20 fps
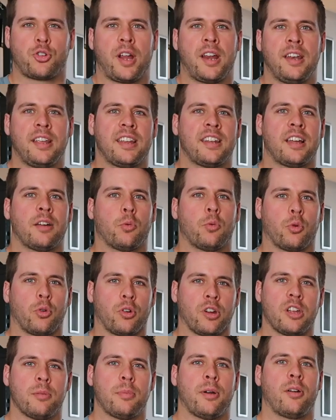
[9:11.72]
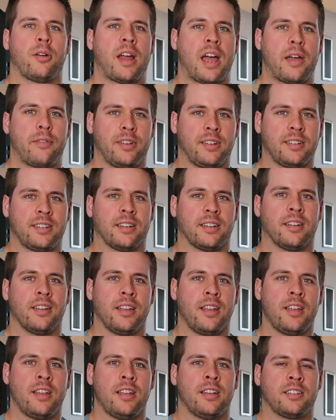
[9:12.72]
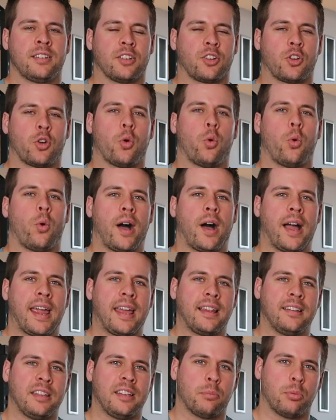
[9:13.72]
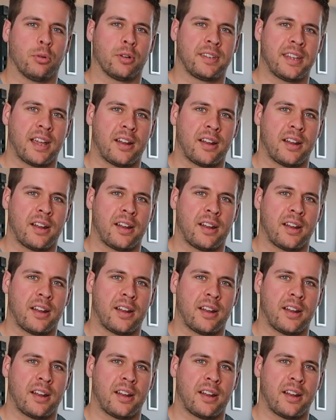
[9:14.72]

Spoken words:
training and not worry about having to quietly put